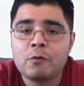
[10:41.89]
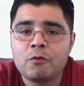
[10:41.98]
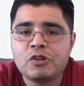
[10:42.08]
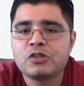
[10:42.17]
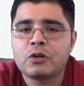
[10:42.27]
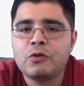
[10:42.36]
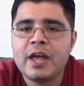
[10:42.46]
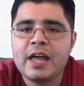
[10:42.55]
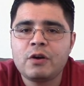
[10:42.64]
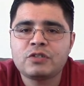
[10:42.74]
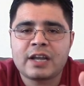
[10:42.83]
original
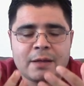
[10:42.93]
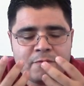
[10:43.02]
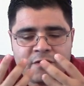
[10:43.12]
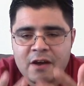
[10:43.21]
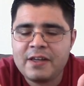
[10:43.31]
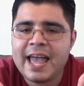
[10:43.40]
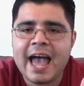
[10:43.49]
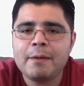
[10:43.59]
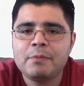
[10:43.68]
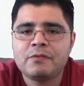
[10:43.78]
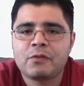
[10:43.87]
creators, and I'm very
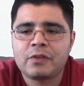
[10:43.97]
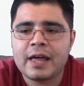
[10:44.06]
happy for